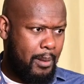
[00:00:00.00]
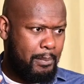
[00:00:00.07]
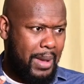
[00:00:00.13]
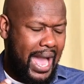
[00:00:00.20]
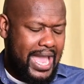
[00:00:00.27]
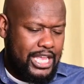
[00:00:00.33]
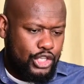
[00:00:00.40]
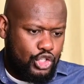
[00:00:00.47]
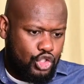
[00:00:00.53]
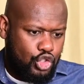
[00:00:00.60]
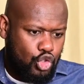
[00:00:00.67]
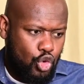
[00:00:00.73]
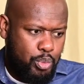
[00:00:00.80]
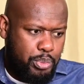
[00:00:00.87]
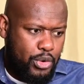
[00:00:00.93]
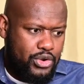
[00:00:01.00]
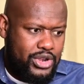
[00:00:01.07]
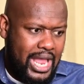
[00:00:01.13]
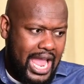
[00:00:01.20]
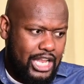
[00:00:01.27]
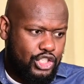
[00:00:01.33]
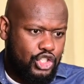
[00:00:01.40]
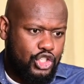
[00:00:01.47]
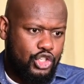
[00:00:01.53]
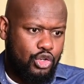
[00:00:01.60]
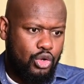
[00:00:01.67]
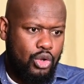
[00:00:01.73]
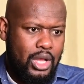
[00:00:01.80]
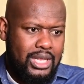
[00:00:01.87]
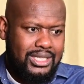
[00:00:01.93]
by his
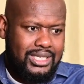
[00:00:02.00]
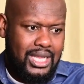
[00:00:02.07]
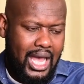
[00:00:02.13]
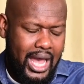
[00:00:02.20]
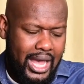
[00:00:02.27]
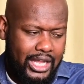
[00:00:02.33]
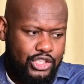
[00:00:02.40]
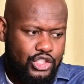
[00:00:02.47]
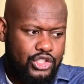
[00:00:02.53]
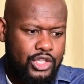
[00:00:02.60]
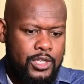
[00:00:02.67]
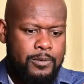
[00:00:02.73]
supernatural touch.